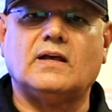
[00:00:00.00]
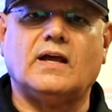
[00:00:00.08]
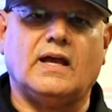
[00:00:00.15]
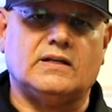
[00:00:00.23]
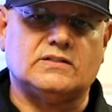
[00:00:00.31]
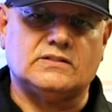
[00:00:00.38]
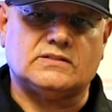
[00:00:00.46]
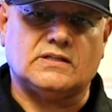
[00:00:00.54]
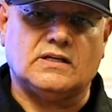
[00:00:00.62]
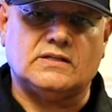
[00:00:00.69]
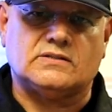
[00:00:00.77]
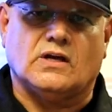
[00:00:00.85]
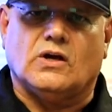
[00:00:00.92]
the
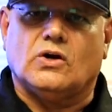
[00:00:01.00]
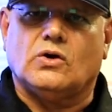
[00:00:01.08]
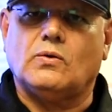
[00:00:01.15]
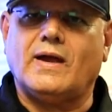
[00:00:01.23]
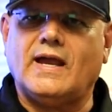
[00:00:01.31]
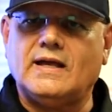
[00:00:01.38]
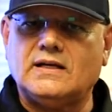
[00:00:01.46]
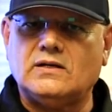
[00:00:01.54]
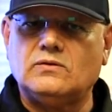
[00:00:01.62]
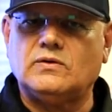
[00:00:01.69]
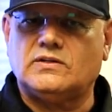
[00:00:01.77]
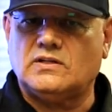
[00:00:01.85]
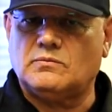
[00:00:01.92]
agencies who aided
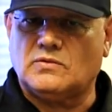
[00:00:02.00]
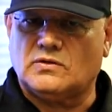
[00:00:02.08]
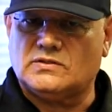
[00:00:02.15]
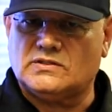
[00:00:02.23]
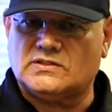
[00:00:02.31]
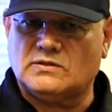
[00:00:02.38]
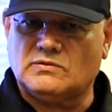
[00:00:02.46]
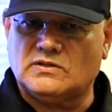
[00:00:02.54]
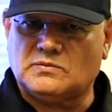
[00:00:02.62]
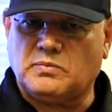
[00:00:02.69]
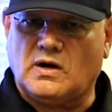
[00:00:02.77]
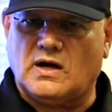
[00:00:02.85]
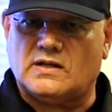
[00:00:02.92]
with the emergency
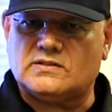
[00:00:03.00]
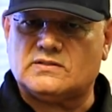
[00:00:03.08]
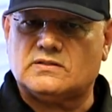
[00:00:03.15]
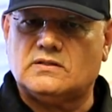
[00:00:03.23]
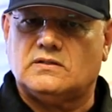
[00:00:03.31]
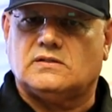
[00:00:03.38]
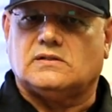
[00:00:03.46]
response,